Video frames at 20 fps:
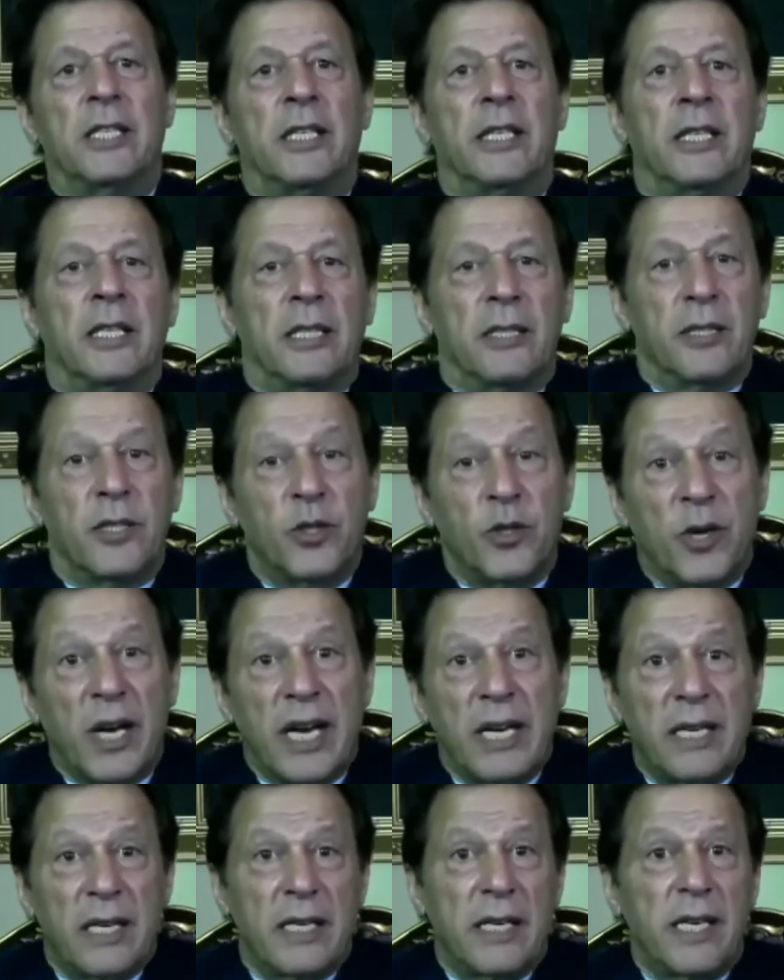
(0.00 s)
The
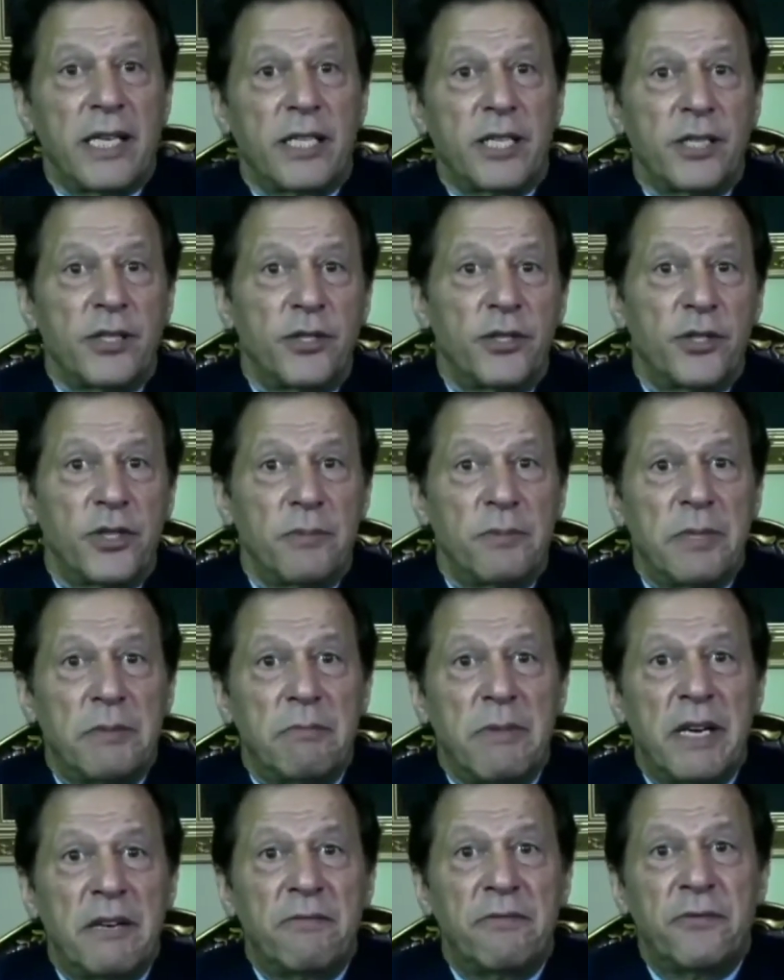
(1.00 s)
United Nations should be
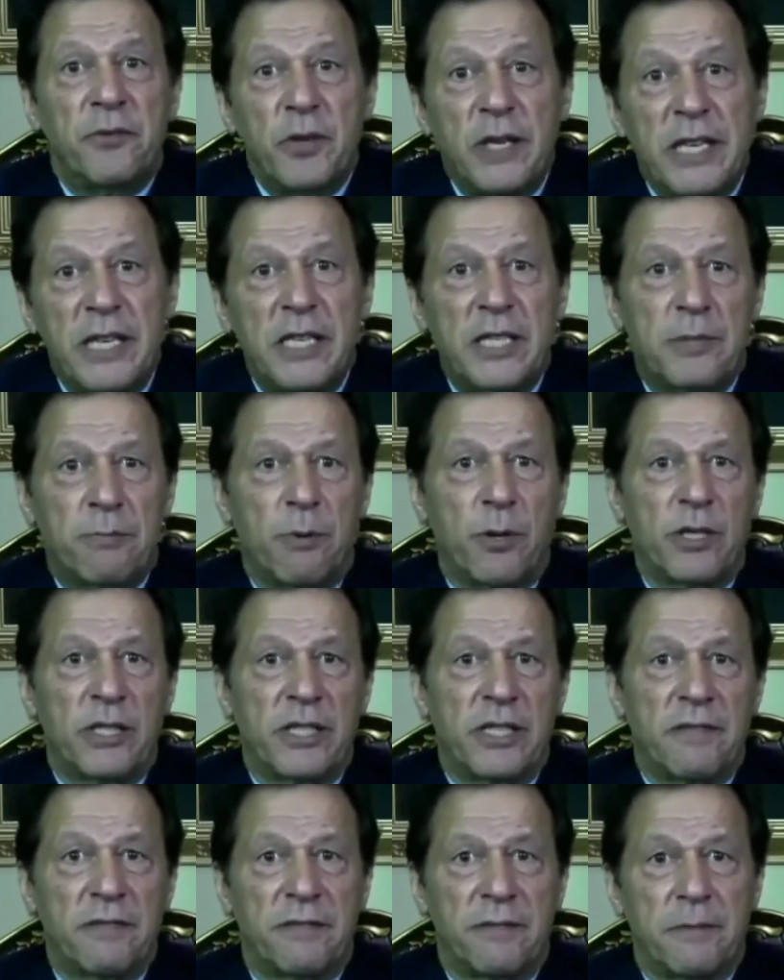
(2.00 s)
made fully
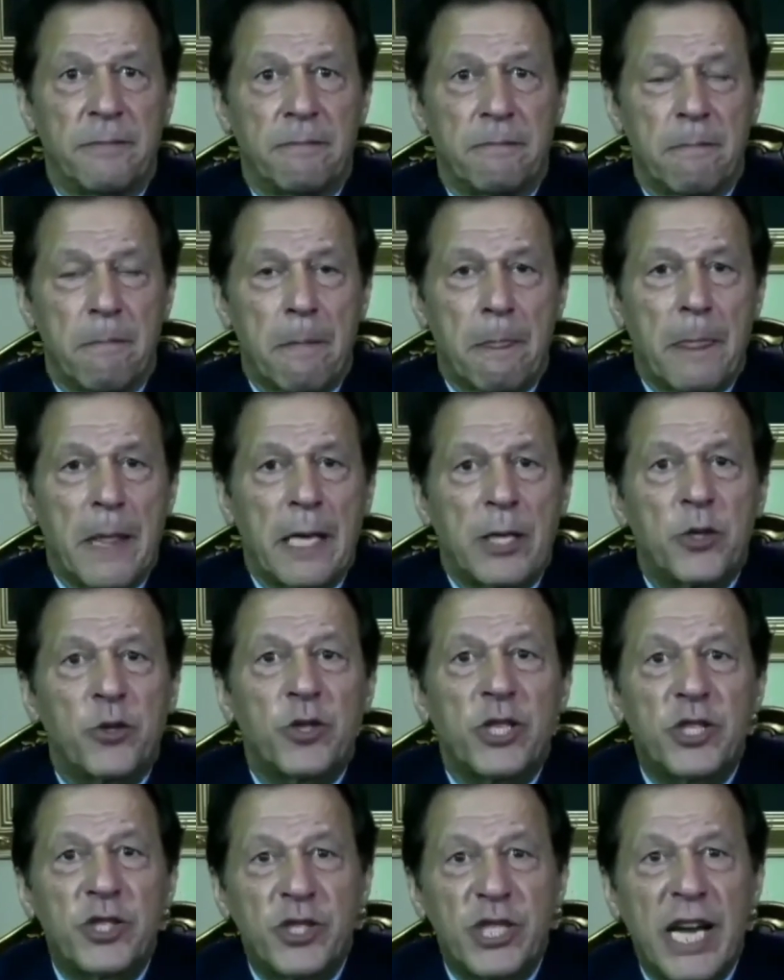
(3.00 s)
responsive to
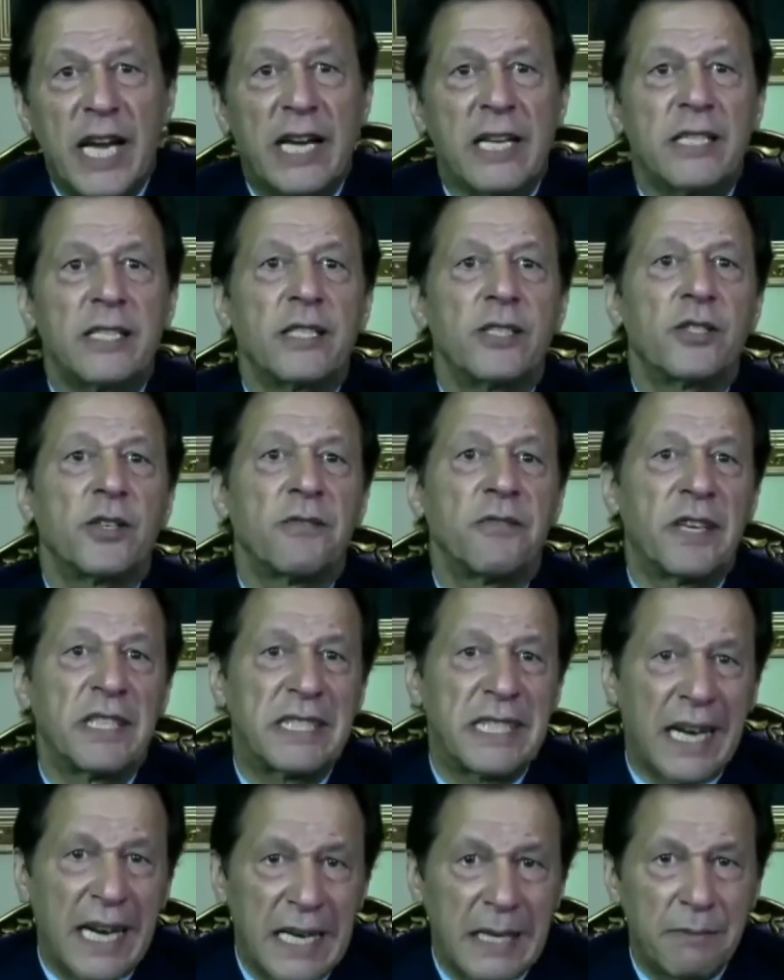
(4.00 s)
the challenges of our
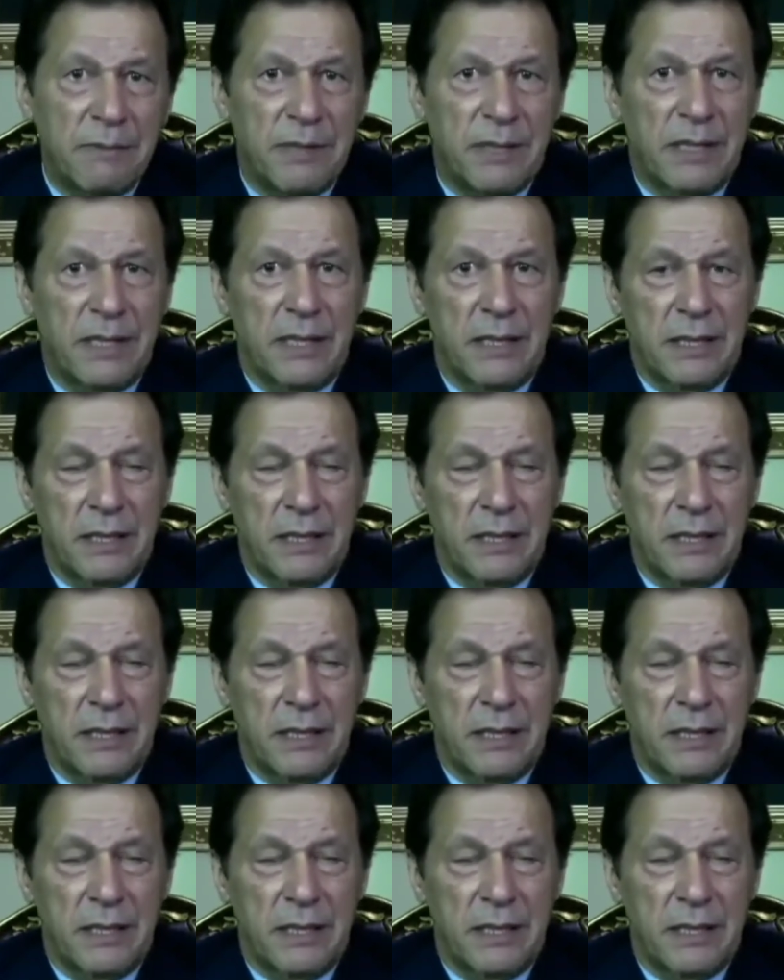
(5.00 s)
times.